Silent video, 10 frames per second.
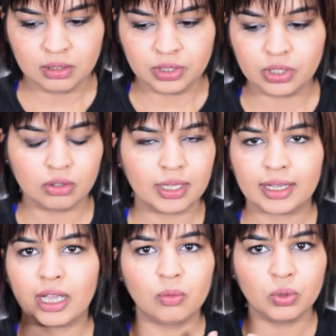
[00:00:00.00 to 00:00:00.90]
you know, like
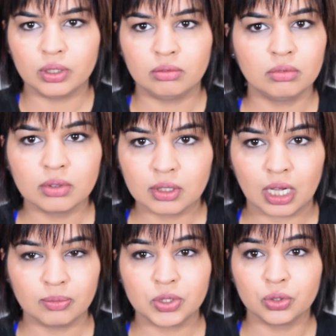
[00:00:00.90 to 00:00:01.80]
I would
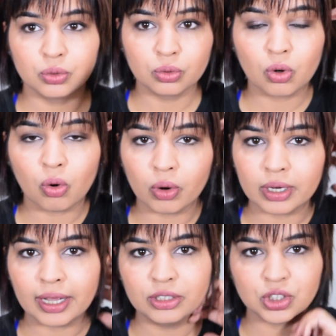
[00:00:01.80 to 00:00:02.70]
come to
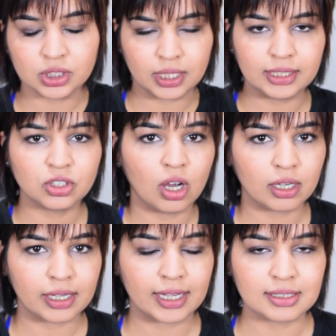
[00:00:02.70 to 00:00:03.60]
court and just like talk
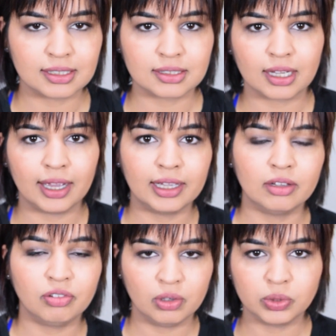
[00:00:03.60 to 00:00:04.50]
against this guy
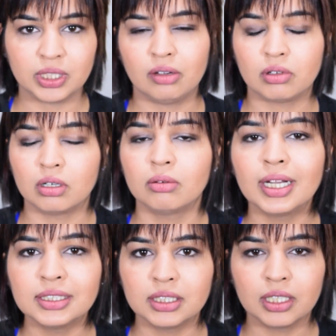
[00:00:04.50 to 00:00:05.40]
if he was ever
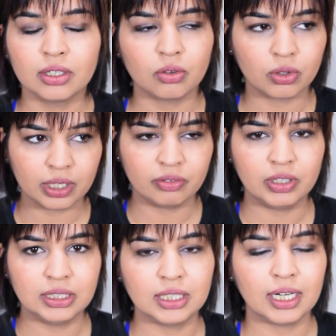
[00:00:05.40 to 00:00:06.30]
arrested or if
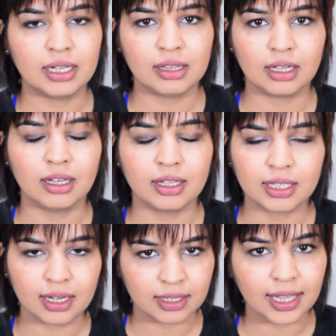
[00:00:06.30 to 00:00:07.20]
he did anything like
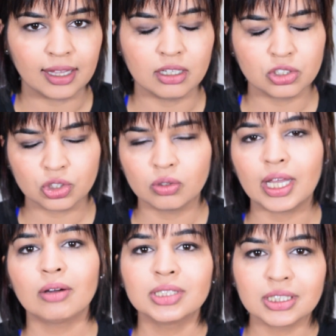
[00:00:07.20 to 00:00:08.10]
that again. So
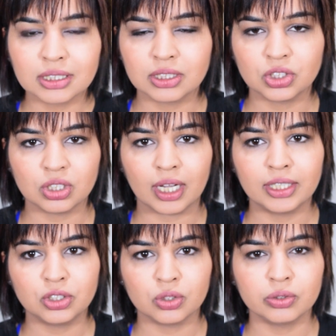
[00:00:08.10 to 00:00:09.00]
that was a decision
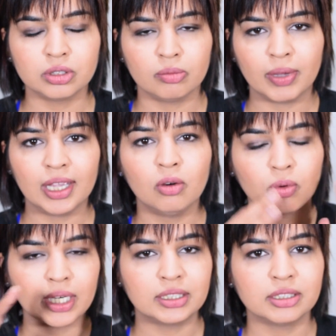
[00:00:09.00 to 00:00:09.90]
I chose to make,
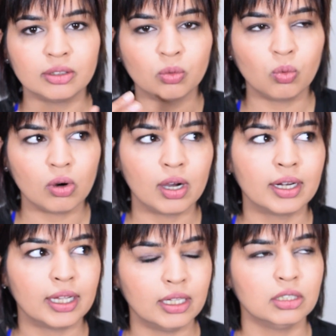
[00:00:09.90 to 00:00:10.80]
where I didn't
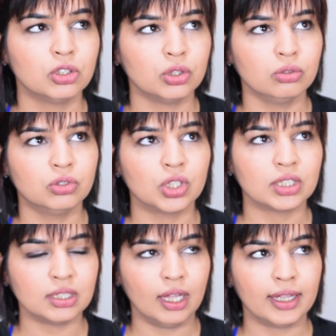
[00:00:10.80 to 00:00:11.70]
want it to
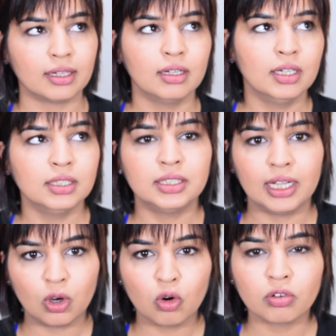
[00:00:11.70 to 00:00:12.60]
just like
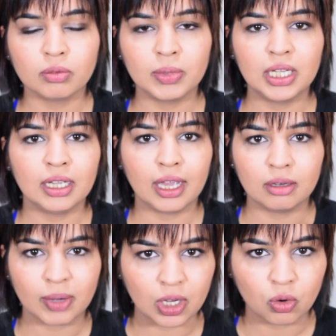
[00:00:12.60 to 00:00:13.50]
take over me
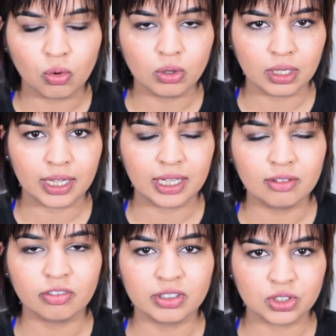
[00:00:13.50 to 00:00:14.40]
and my whole
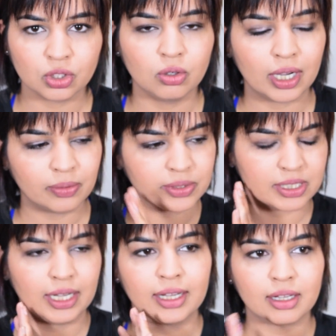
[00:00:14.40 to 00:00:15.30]
life. So I was
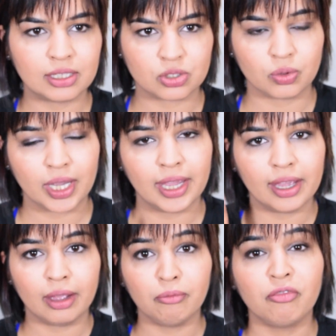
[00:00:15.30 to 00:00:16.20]
like, it's okay,
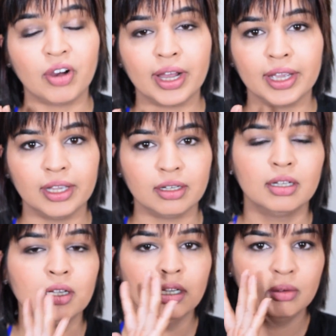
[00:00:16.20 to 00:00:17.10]
I'm fine,
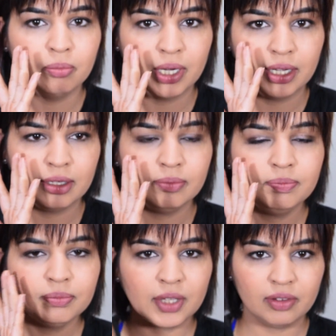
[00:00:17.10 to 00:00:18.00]
but
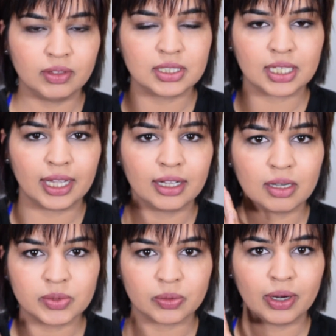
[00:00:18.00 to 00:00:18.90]
if this guy
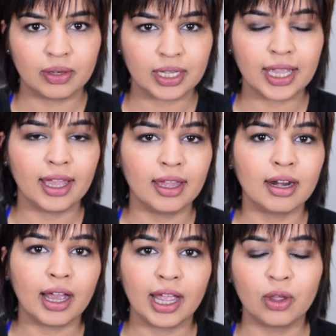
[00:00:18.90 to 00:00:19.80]
comes around again,
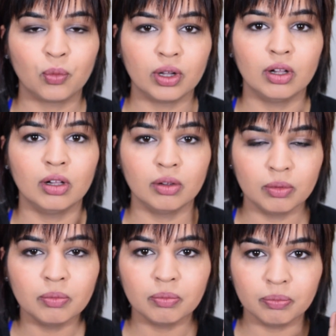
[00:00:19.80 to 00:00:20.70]
I will
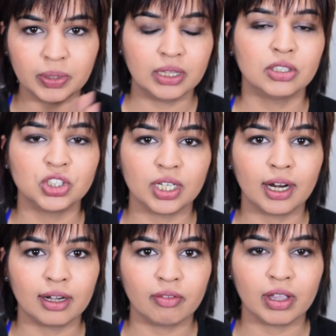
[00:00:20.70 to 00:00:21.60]
beat the shit
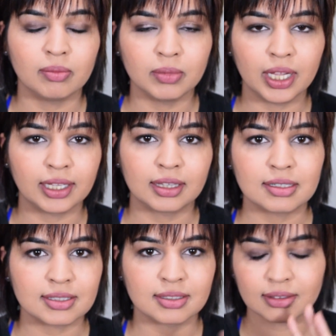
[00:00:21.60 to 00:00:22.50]
out of him. Like
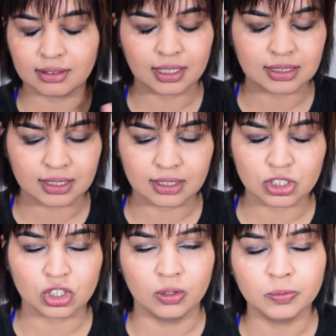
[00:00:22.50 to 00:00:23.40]
that's it.
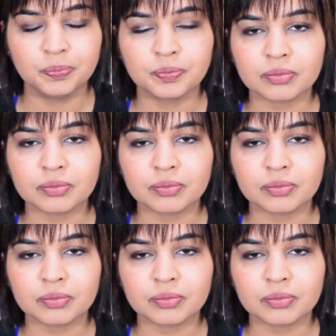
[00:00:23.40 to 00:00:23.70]
So